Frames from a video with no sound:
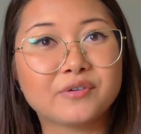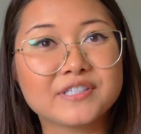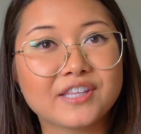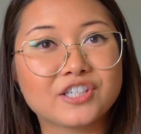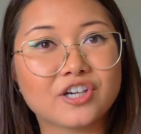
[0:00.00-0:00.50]

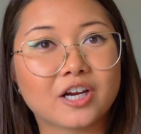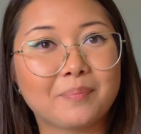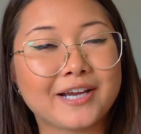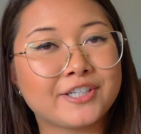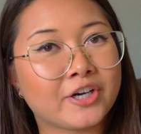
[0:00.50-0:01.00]
Secrets in the
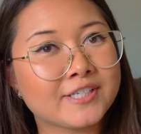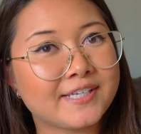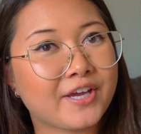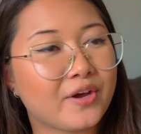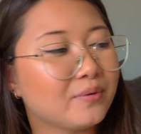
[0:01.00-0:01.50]
Dark by
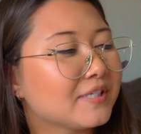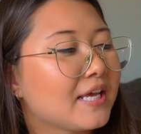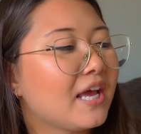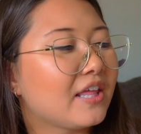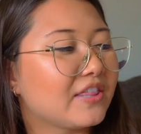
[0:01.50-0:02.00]
Darcy
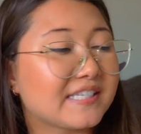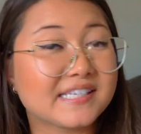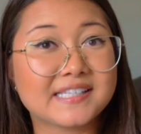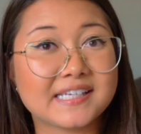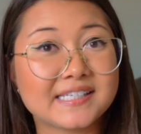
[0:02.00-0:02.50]
Coates.
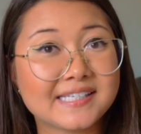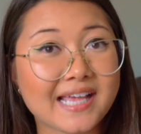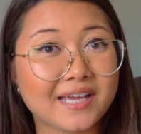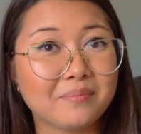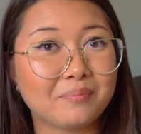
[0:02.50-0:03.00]
This is the
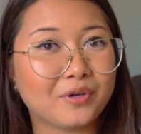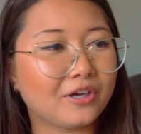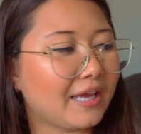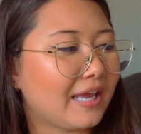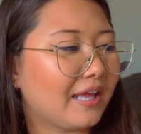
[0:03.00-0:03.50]
2nd
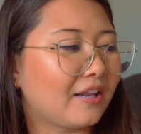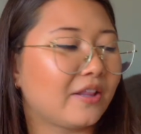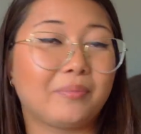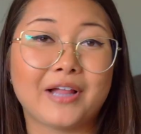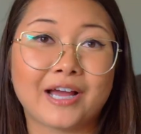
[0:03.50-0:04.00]
book
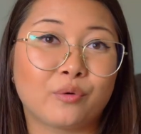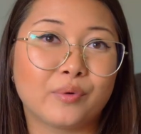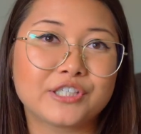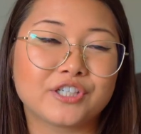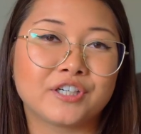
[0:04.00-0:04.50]
in the Black
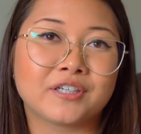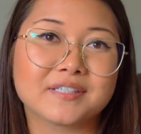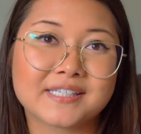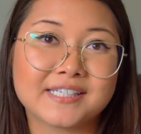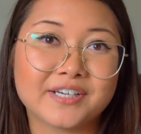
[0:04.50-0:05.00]

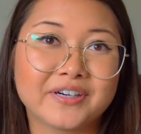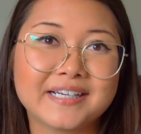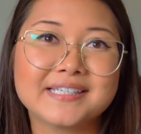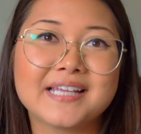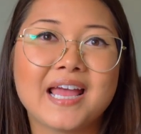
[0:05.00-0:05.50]
Winter
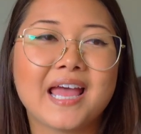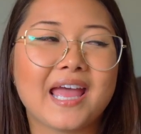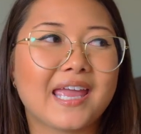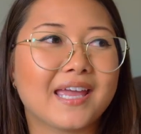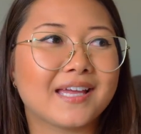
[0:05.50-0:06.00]
series,
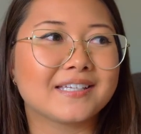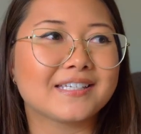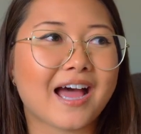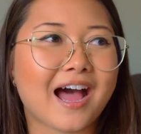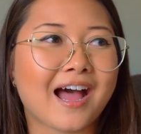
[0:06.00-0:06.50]

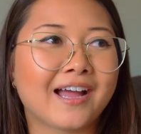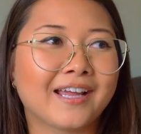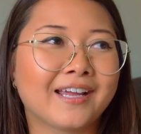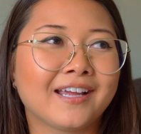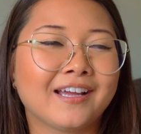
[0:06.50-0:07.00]
and
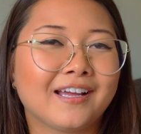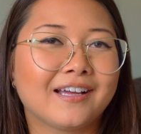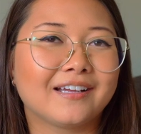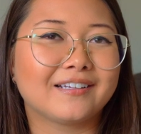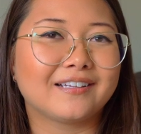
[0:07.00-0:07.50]
I
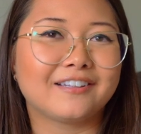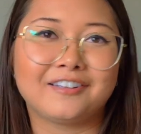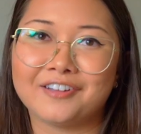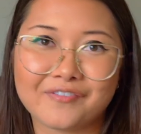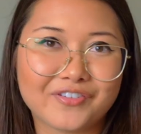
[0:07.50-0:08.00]

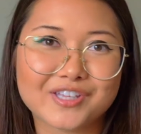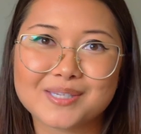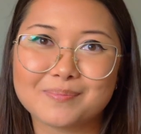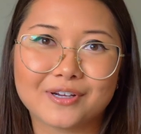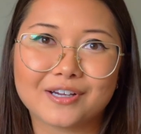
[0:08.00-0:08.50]
loved
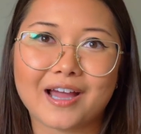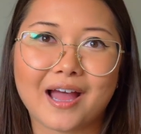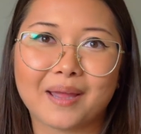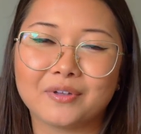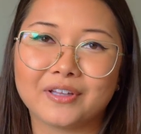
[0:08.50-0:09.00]
this book.
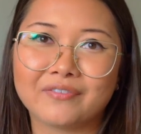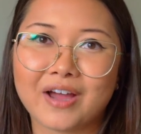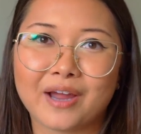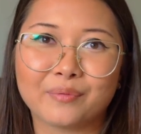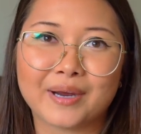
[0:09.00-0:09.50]
I believe
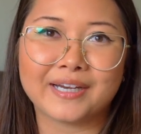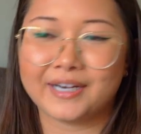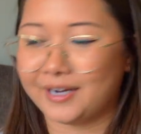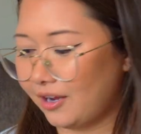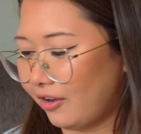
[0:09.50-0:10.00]
I
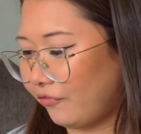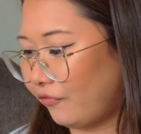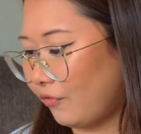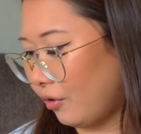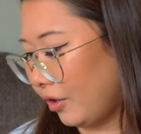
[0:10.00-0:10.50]
rated it a
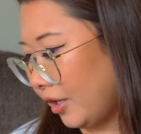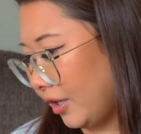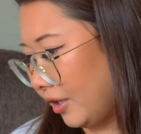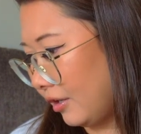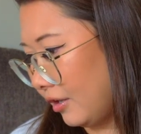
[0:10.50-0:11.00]

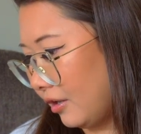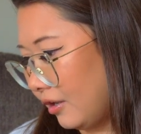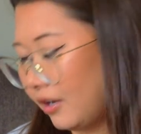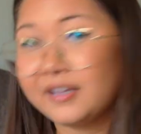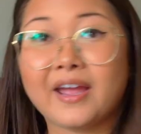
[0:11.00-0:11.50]

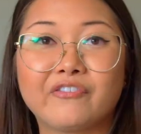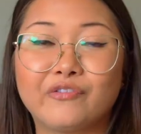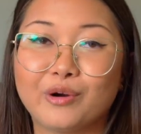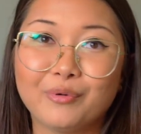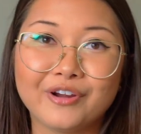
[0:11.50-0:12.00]

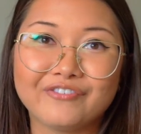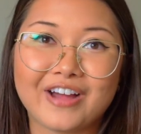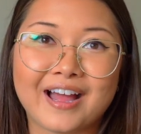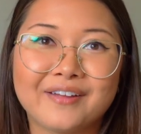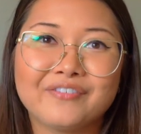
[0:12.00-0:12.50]
4.5.
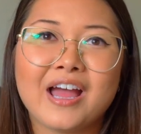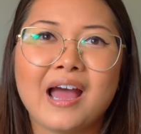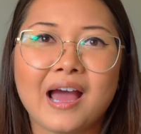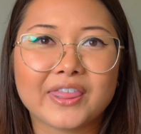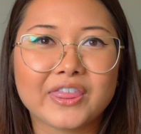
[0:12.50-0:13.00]
I
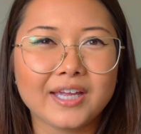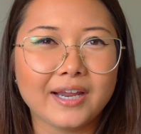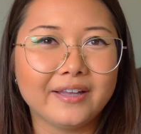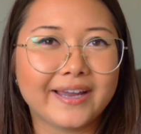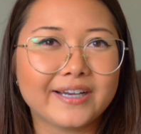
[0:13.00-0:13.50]

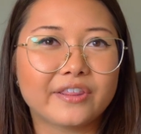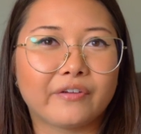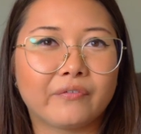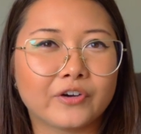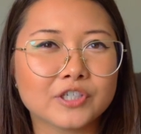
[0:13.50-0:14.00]
think I liked
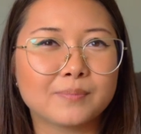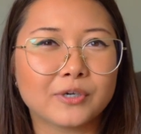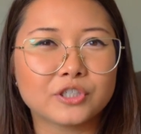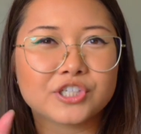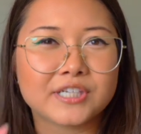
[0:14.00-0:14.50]
the first
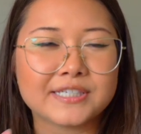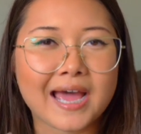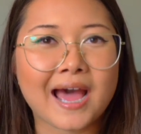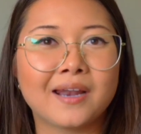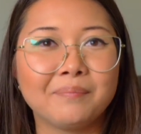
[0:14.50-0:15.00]
book just a
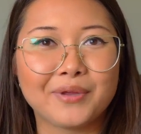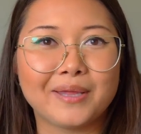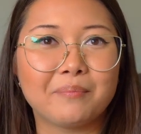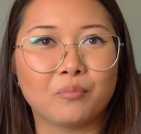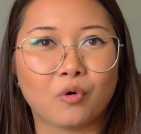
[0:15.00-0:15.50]
tad
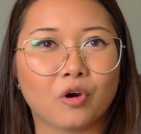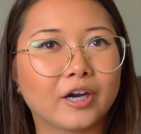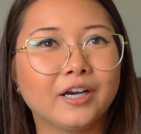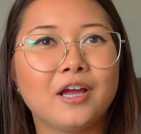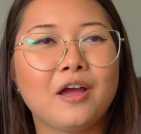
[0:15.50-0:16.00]
bit
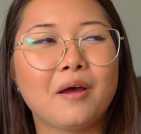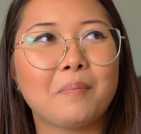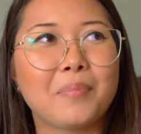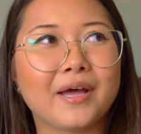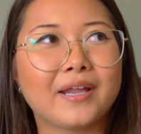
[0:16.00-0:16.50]
more,
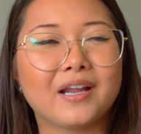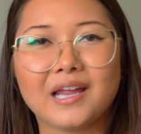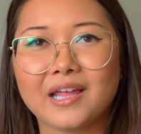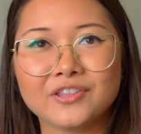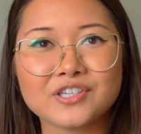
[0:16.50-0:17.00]
but
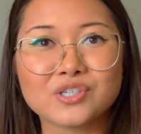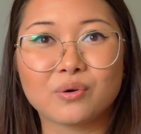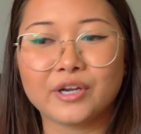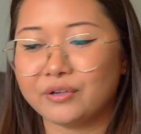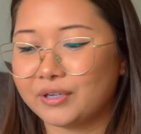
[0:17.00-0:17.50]
in the
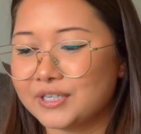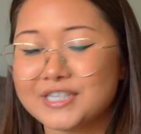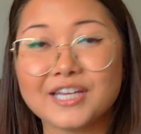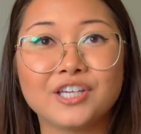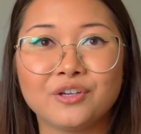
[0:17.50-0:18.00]
story you
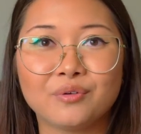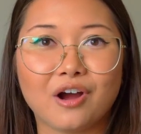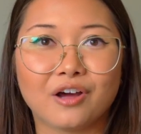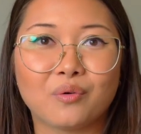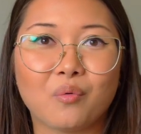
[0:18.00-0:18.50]
continue
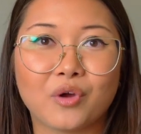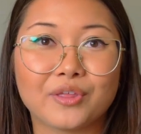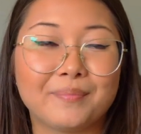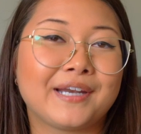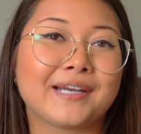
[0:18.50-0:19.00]
on
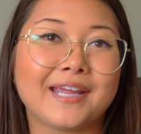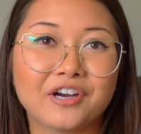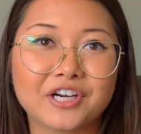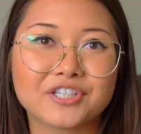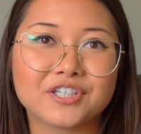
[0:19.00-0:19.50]
with the main
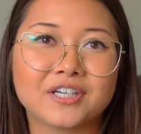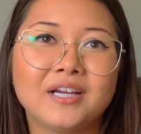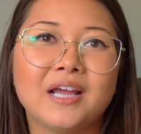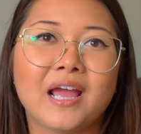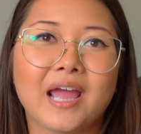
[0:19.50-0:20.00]

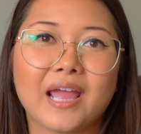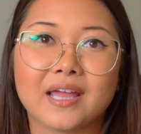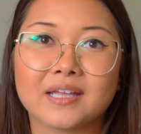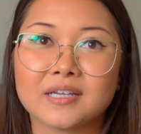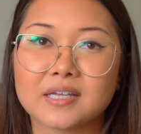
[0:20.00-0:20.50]
character
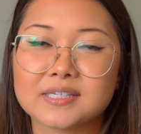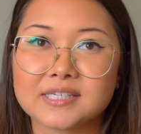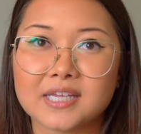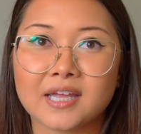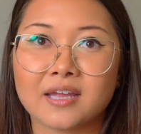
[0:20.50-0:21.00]
and
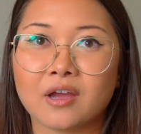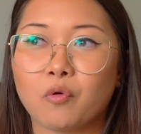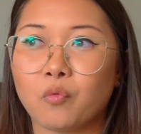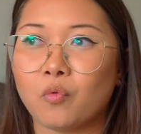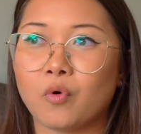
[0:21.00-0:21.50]
seeing
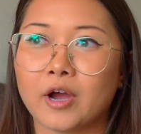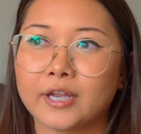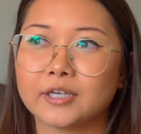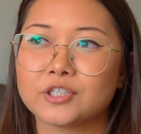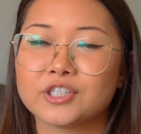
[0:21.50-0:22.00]

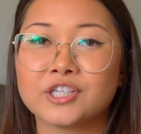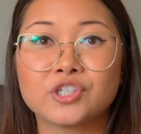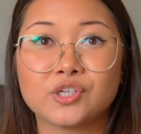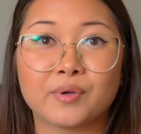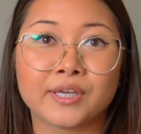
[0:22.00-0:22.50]
what
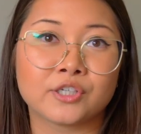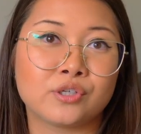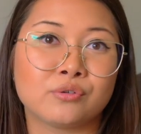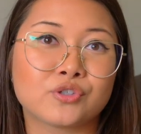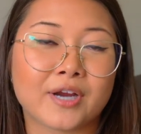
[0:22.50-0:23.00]
she's doing
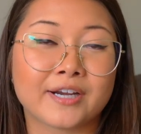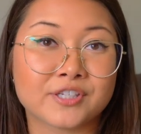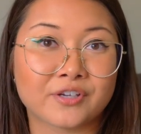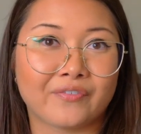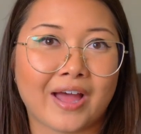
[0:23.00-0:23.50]
to try
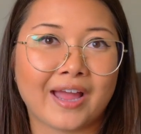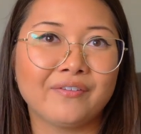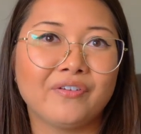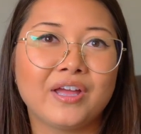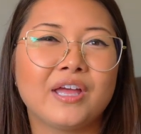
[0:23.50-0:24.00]
to
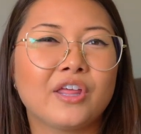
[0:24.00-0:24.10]
survive.